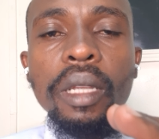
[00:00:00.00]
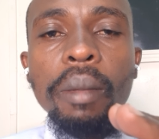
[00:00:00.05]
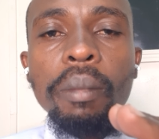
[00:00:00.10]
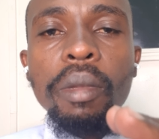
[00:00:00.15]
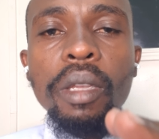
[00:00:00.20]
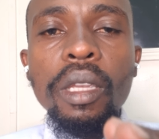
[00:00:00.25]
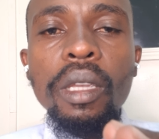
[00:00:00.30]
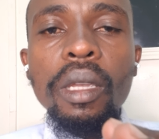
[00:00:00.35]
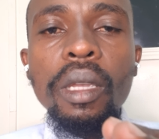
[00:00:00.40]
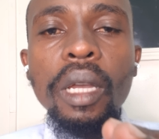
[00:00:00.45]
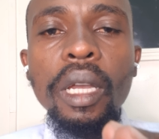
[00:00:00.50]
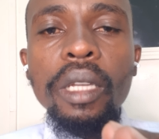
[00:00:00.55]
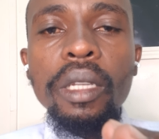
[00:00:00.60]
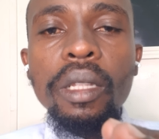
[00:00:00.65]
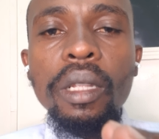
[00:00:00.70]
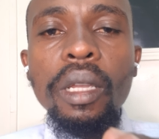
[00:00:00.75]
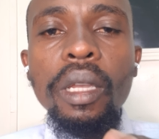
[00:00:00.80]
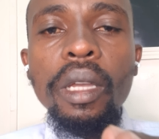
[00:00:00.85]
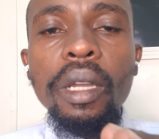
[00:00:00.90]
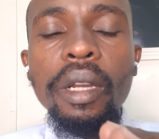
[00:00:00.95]
key
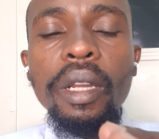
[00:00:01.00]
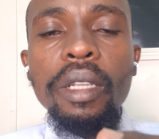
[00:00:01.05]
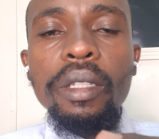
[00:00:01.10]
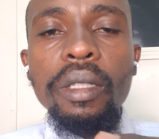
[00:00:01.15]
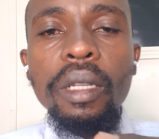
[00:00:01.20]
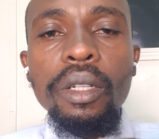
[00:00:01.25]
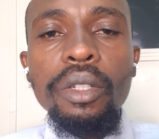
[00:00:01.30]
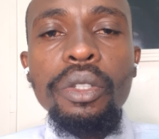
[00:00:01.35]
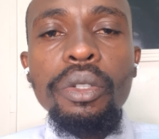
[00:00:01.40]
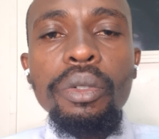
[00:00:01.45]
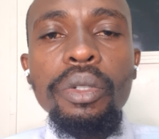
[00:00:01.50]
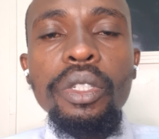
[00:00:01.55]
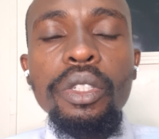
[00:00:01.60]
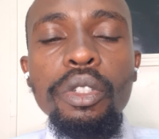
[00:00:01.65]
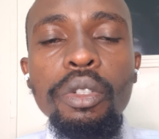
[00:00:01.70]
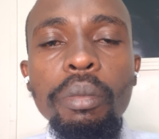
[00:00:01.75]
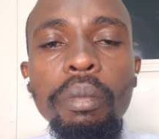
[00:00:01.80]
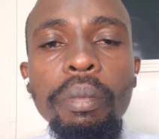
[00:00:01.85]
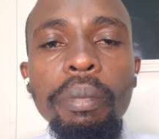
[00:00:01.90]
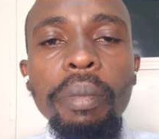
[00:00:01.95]
areas that you need
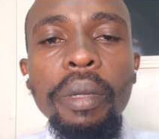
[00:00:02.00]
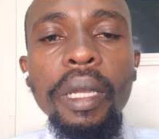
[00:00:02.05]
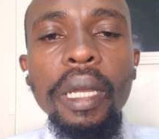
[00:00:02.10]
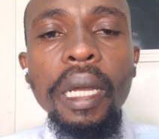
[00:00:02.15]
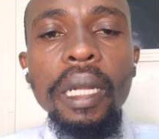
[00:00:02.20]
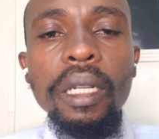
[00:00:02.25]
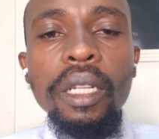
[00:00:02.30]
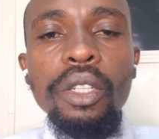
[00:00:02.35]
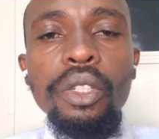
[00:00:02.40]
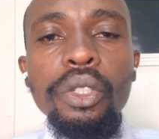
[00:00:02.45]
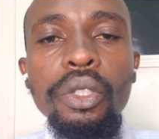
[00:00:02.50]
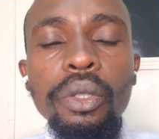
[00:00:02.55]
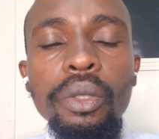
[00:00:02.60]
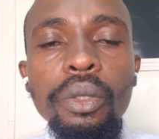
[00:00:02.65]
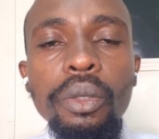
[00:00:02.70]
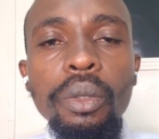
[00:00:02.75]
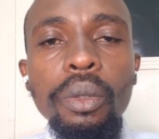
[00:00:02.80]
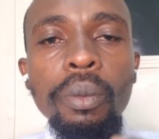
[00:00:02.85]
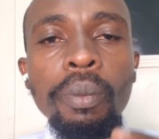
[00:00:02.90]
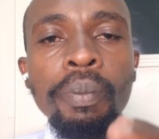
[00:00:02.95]
to pay attention
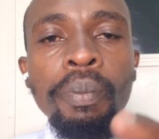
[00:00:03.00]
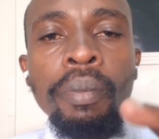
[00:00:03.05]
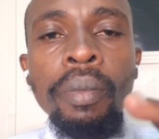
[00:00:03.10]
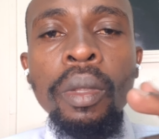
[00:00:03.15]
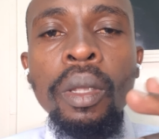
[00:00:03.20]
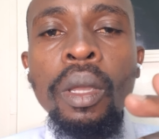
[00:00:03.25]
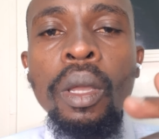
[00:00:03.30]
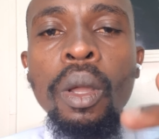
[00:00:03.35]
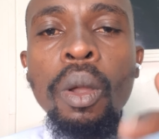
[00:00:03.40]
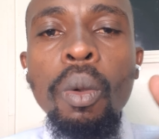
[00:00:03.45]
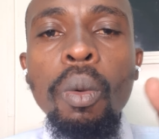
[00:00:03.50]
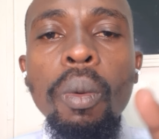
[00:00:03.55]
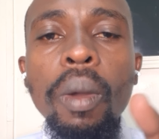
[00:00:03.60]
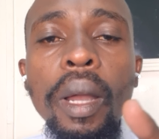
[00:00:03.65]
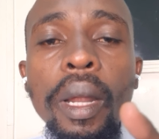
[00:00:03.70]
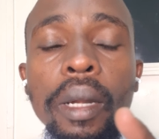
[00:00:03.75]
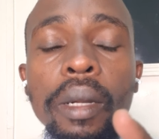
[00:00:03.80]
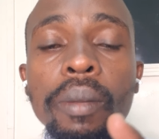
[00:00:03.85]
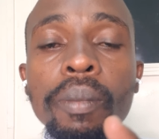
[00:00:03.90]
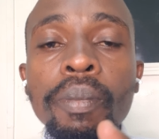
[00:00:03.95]
to.
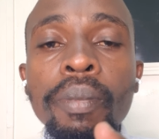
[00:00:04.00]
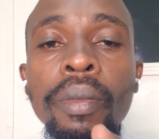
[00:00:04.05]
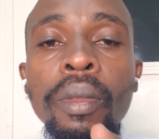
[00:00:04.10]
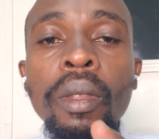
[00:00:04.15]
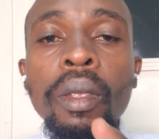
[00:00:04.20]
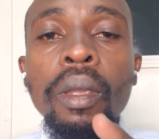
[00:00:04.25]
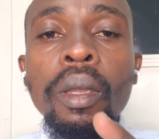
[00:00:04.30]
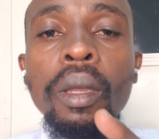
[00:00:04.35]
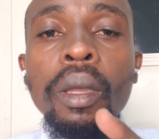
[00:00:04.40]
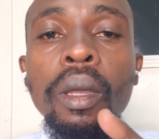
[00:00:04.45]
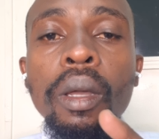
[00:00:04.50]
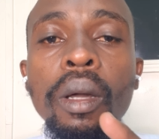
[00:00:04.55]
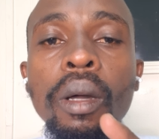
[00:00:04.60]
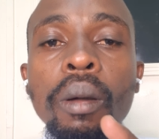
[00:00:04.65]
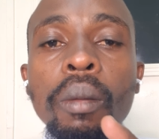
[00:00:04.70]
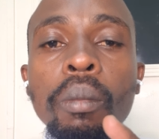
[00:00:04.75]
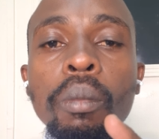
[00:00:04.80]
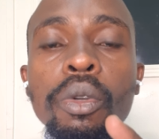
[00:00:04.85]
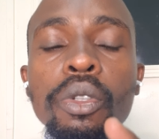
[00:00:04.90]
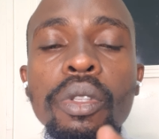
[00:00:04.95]
One,
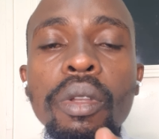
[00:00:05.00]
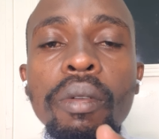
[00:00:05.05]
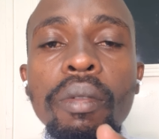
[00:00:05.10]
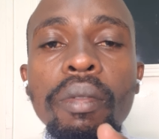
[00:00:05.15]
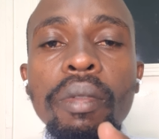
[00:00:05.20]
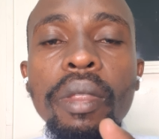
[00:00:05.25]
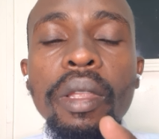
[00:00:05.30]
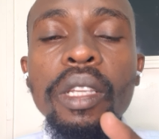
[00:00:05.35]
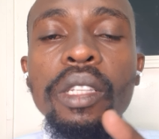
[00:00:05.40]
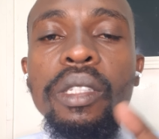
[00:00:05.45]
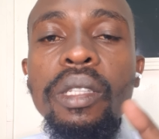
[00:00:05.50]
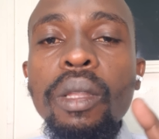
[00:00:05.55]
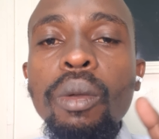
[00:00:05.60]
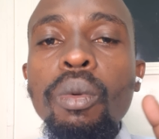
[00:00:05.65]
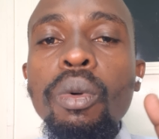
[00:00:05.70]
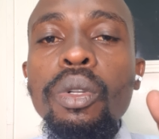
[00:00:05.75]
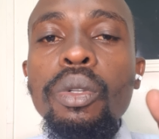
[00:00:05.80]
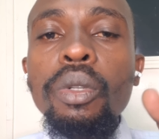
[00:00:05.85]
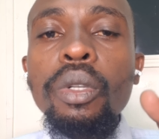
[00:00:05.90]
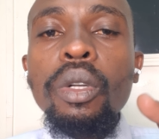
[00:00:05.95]
most of it's
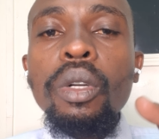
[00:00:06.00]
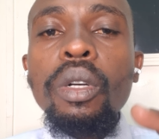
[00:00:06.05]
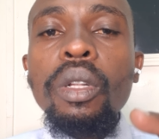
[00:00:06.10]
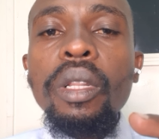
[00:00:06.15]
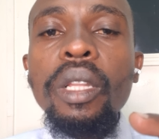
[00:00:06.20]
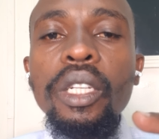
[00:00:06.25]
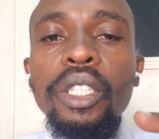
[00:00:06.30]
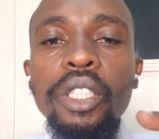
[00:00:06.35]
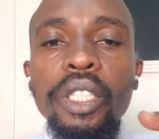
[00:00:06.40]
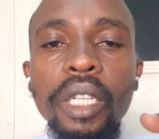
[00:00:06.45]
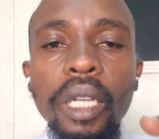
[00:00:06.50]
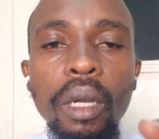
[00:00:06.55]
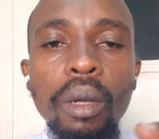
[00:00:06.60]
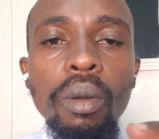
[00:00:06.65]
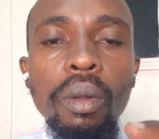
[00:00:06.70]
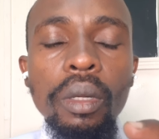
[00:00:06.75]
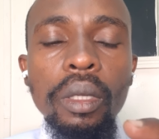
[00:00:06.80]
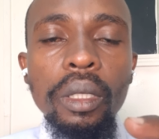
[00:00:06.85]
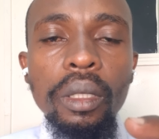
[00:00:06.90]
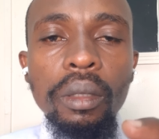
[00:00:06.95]
what we call the
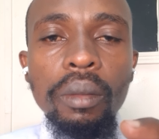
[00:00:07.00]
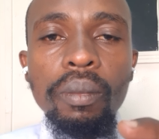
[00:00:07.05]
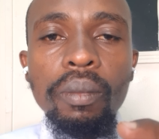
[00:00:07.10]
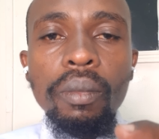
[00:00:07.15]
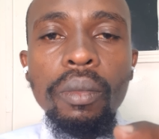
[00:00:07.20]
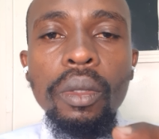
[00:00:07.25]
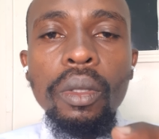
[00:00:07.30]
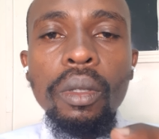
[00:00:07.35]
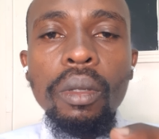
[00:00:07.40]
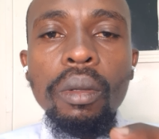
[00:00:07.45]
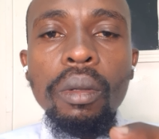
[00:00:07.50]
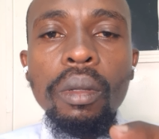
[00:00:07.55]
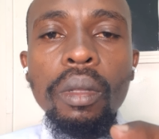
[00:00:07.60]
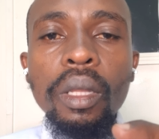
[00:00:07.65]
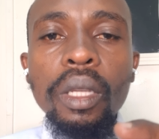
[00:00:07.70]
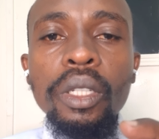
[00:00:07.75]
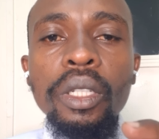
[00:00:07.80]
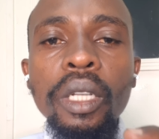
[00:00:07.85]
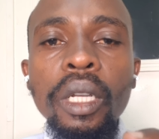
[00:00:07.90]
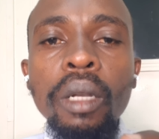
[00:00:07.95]
shareholding. The
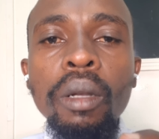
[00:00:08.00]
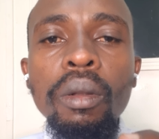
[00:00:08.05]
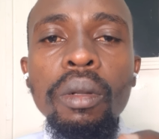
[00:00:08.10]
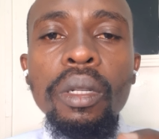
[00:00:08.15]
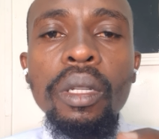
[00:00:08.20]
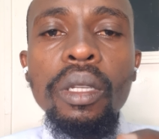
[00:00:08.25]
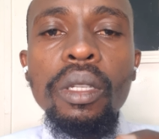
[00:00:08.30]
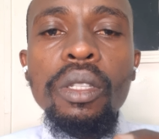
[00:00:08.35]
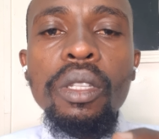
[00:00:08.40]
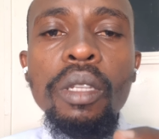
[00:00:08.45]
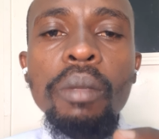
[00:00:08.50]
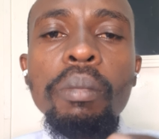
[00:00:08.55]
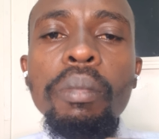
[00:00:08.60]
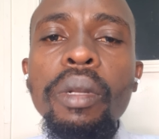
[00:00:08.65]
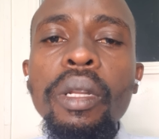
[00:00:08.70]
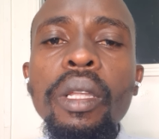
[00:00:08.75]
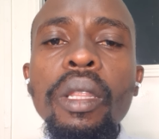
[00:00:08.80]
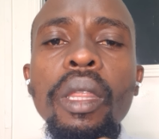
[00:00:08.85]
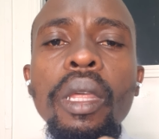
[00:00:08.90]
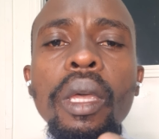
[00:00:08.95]
shareholding is
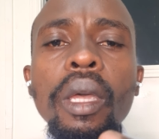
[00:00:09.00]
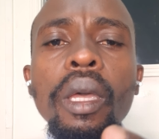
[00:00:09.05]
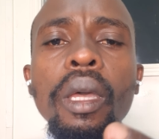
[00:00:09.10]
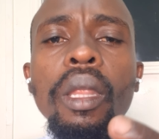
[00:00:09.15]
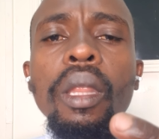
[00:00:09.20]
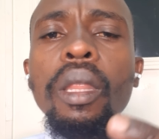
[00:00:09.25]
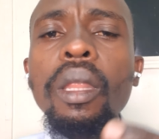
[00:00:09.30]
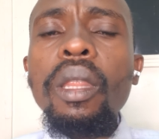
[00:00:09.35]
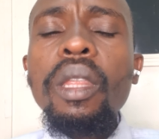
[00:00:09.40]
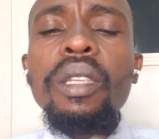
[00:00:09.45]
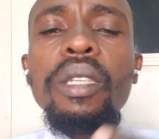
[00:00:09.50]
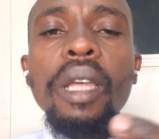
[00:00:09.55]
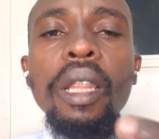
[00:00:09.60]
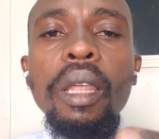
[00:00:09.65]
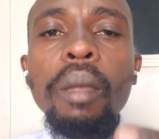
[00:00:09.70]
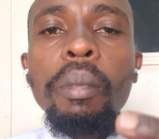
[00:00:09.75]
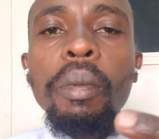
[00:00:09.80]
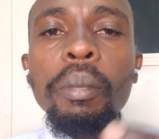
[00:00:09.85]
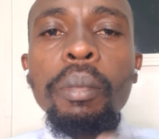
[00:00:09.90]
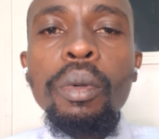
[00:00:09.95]
simply these are the
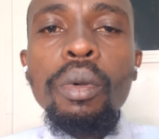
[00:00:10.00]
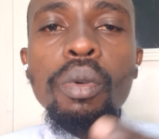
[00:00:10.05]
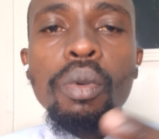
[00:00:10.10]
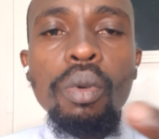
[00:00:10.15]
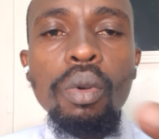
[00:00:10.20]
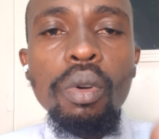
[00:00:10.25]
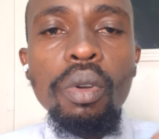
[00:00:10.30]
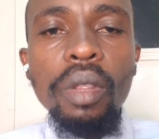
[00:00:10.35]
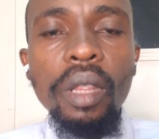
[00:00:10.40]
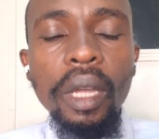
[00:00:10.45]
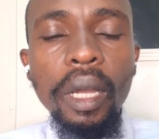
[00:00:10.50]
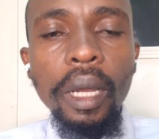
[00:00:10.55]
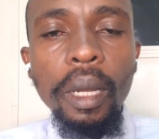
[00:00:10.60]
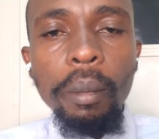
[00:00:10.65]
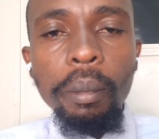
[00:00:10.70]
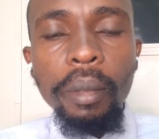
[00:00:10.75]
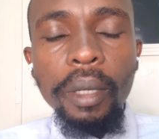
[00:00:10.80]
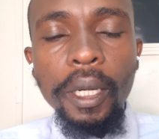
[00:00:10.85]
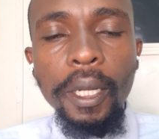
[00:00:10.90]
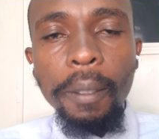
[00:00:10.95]
people who own the
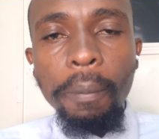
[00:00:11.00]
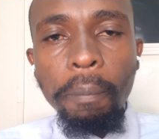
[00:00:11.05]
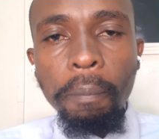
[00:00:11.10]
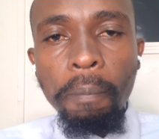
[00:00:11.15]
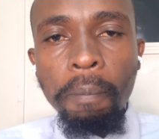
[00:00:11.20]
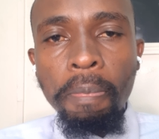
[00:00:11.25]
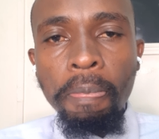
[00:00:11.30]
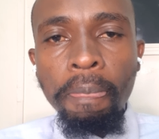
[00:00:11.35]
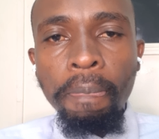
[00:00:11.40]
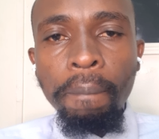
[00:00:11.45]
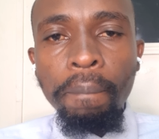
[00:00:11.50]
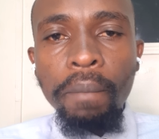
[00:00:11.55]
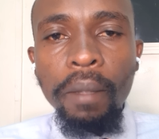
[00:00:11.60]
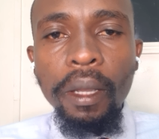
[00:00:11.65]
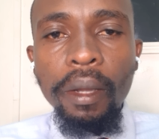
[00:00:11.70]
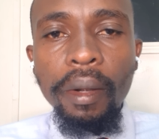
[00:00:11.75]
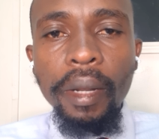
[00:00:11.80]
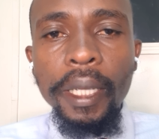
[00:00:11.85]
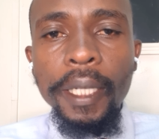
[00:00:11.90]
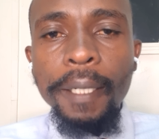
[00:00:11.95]
company,
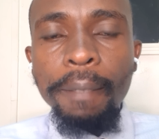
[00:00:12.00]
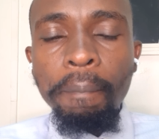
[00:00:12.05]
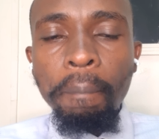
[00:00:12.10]
right?